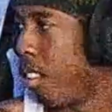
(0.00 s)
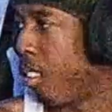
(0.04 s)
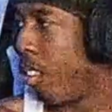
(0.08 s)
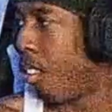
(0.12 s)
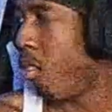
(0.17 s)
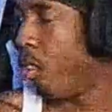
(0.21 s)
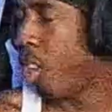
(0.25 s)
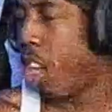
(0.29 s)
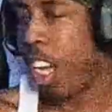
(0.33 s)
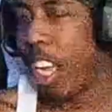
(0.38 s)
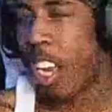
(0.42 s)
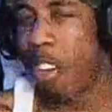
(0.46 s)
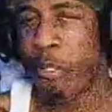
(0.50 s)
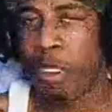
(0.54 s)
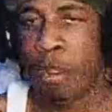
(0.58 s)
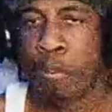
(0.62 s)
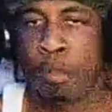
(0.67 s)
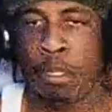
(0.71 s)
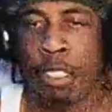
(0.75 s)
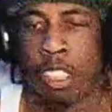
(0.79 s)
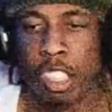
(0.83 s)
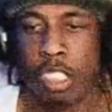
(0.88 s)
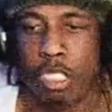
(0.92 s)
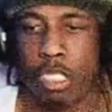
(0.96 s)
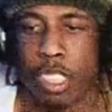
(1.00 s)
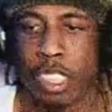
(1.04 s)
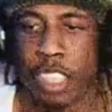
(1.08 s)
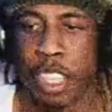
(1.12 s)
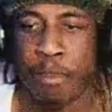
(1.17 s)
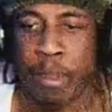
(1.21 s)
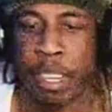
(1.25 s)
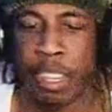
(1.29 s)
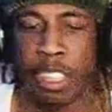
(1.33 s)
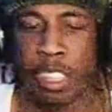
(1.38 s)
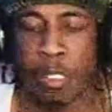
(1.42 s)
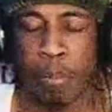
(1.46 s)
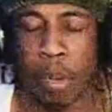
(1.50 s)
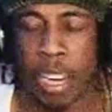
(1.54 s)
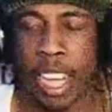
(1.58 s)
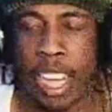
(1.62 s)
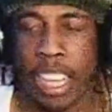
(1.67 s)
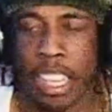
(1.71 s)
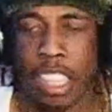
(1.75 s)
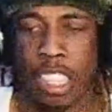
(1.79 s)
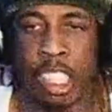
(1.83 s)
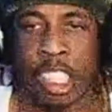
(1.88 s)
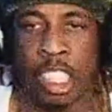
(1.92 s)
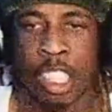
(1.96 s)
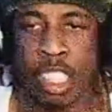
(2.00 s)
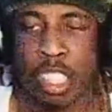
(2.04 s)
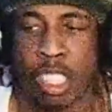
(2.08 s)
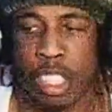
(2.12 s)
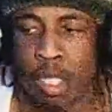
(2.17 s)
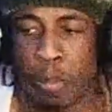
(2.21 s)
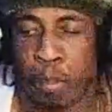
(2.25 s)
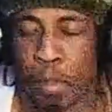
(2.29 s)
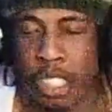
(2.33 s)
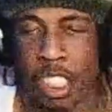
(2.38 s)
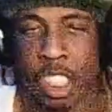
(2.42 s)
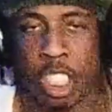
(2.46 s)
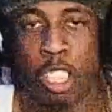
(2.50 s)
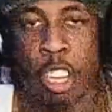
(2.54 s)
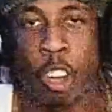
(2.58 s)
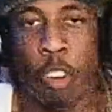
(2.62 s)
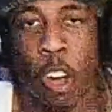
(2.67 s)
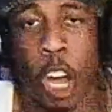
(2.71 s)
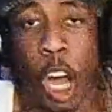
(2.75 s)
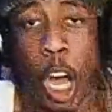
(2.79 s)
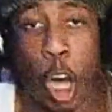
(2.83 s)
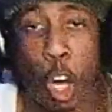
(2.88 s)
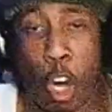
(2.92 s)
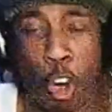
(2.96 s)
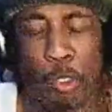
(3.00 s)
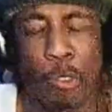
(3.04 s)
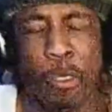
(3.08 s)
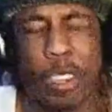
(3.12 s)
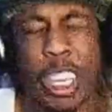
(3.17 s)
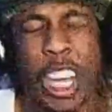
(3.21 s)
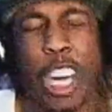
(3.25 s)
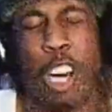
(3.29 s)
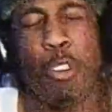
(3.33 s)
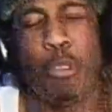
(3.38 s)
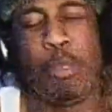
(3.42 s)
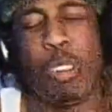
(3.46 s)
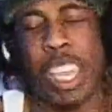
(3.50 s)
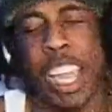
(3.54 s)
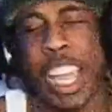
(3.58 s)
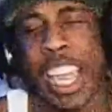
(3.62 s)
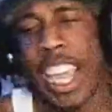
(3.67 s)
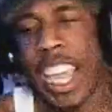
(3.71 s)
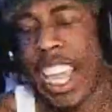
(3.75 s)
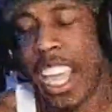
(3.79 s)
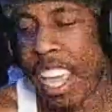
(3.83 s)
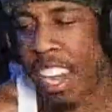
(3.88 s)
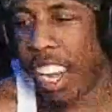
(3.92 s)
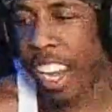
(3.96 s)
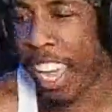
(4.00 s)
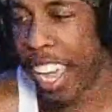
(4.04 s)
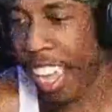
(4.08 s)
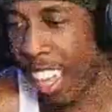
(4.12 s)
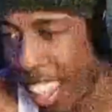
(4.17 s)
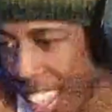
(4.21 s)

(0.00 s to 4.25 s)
You out here repping the street talking about this block is yours, but you don't own no land. Like,